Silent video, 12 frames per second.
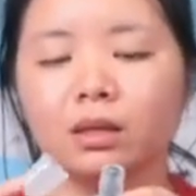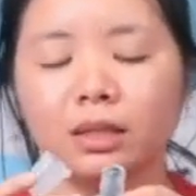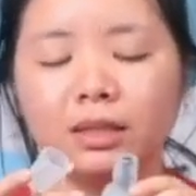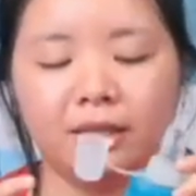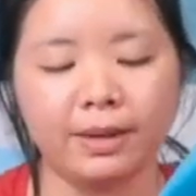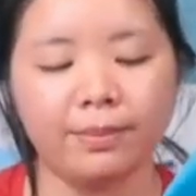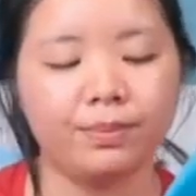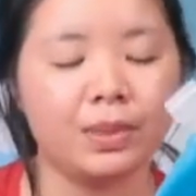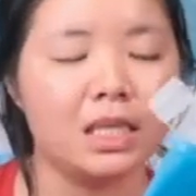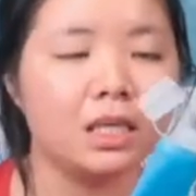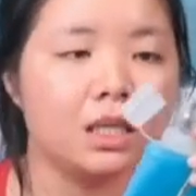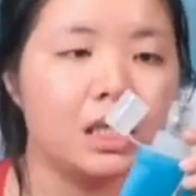than
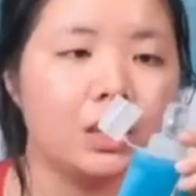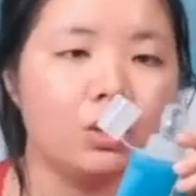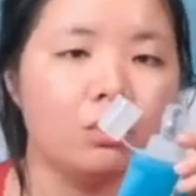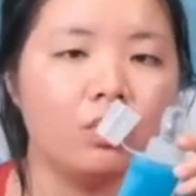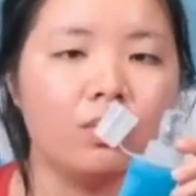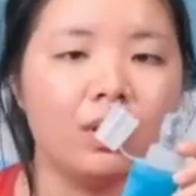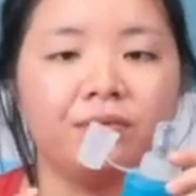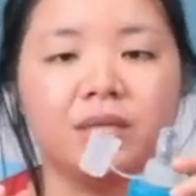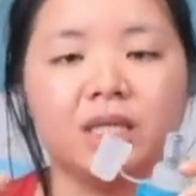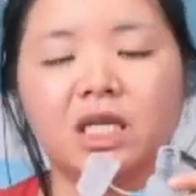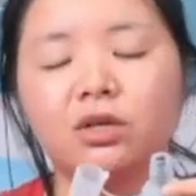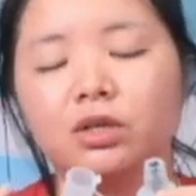the normal one
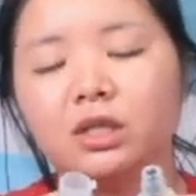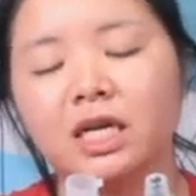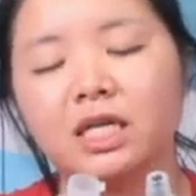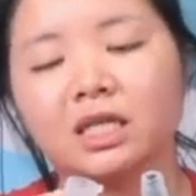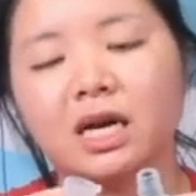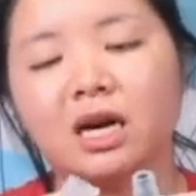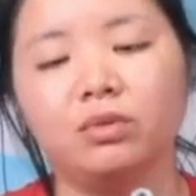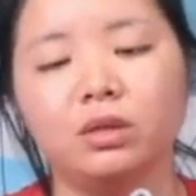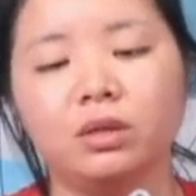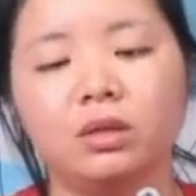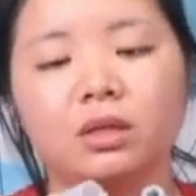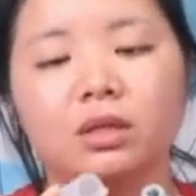without the dust cover.
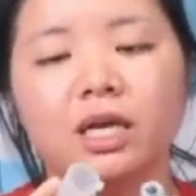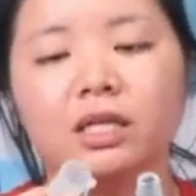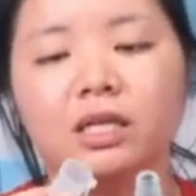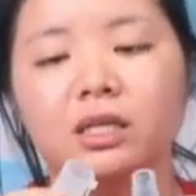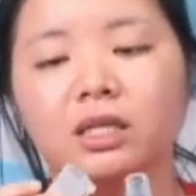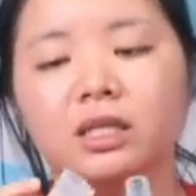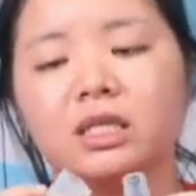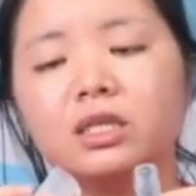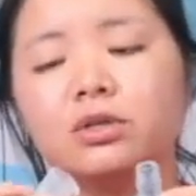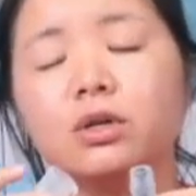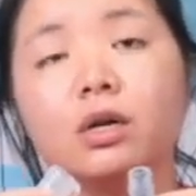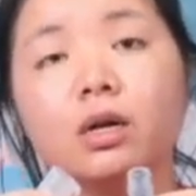And uh, this is
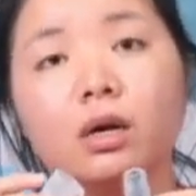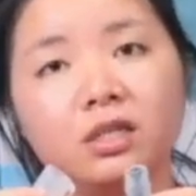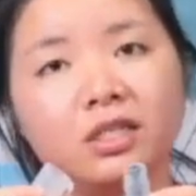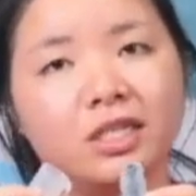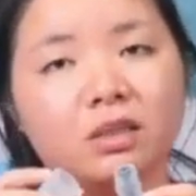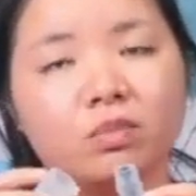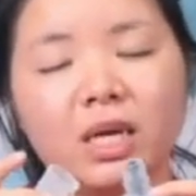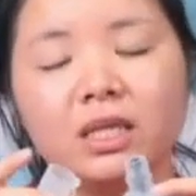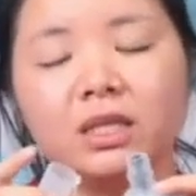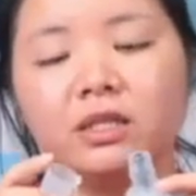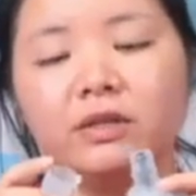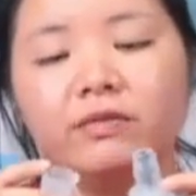not cost
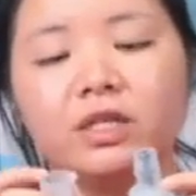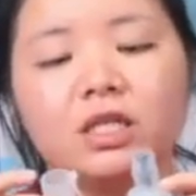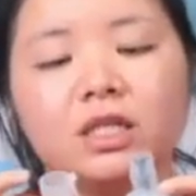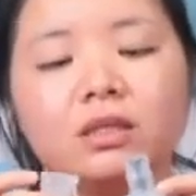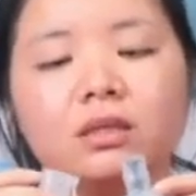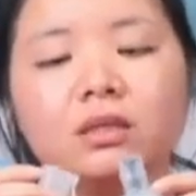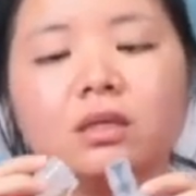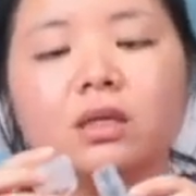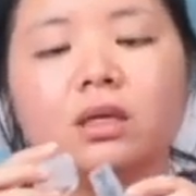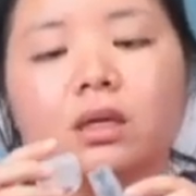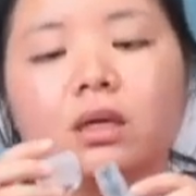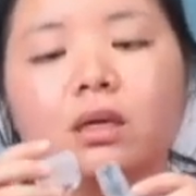expensive, just uh,
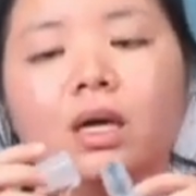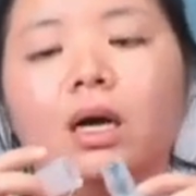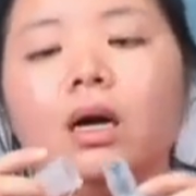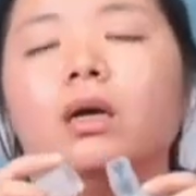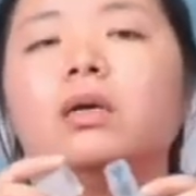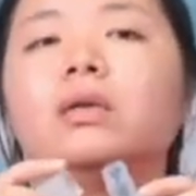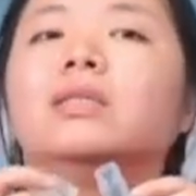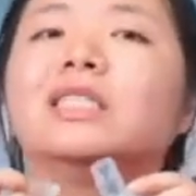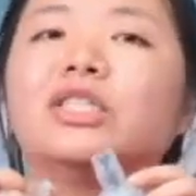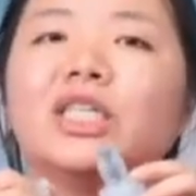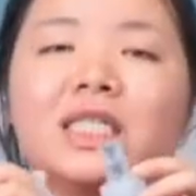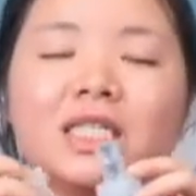uh, uh,
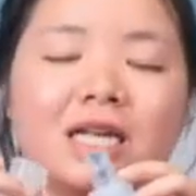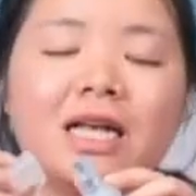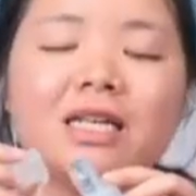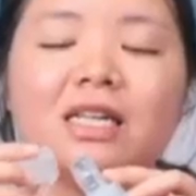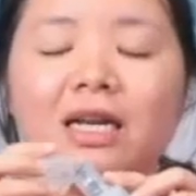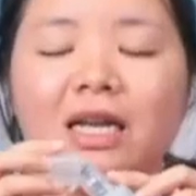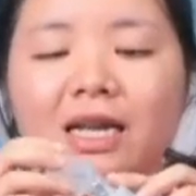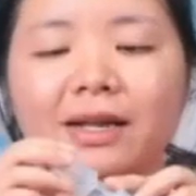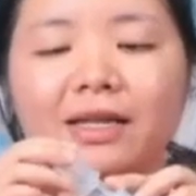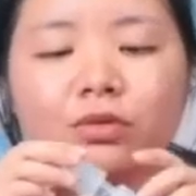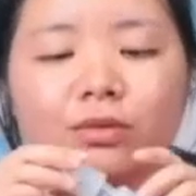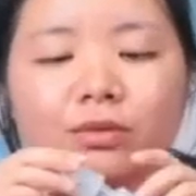just let, let
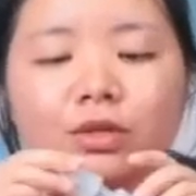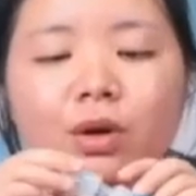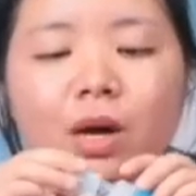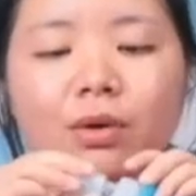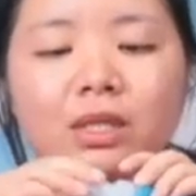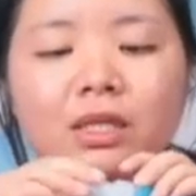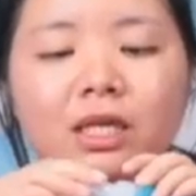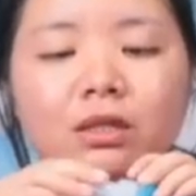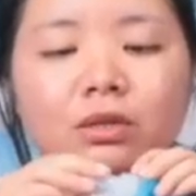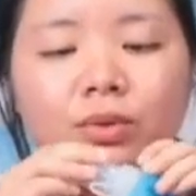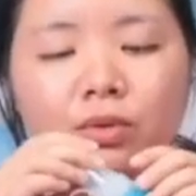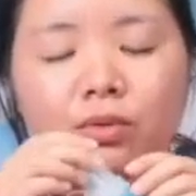us know so our sales
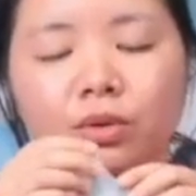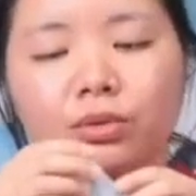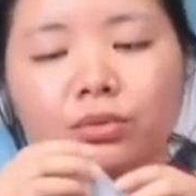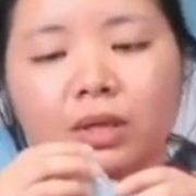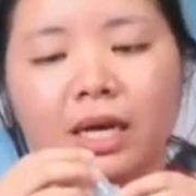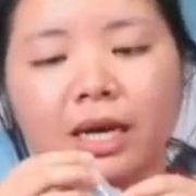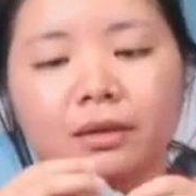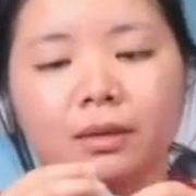will quote you guys.